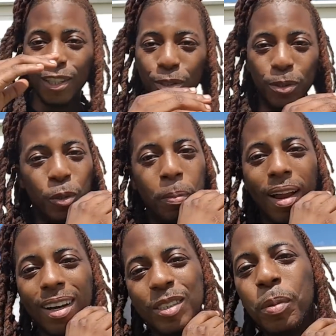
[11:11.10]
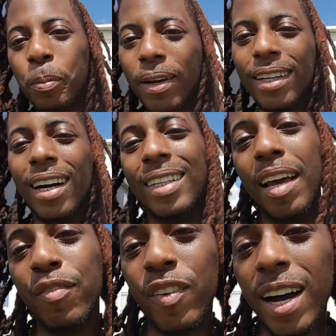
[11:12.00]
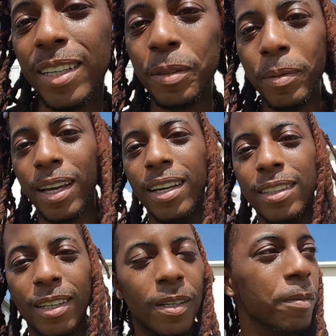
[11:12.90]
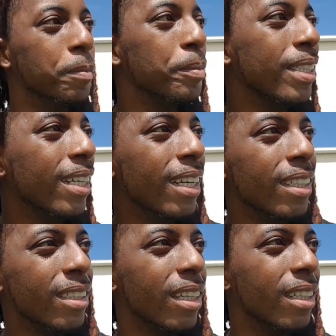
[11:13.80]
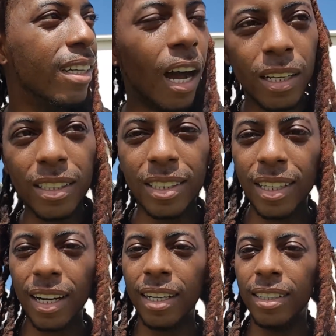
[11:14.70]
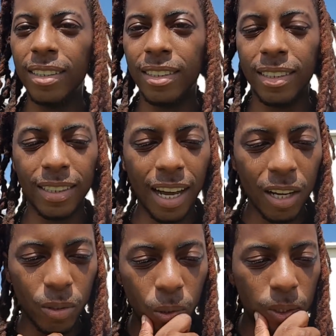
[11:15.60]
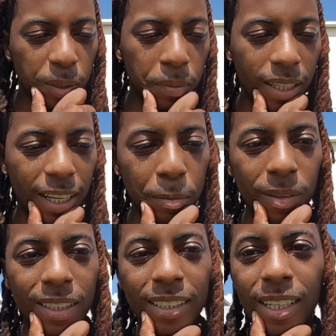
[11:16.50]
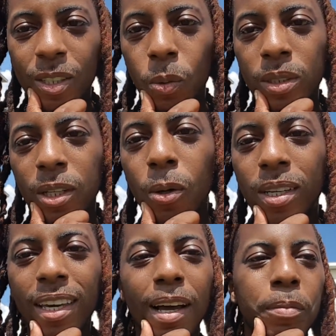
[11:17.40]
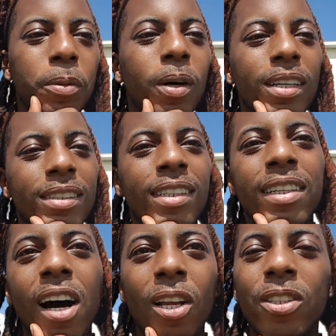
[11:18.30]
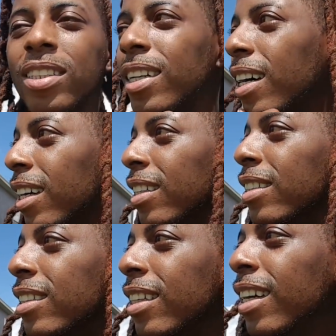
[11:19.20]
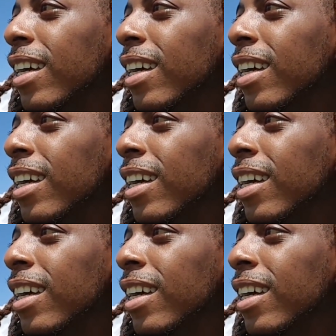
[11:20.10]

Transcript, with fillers: You new bloggers been bringing out that fire, man. Um, to dollar signs and I don't know some of the name of these other ones. Low key, I be watching dollar signs.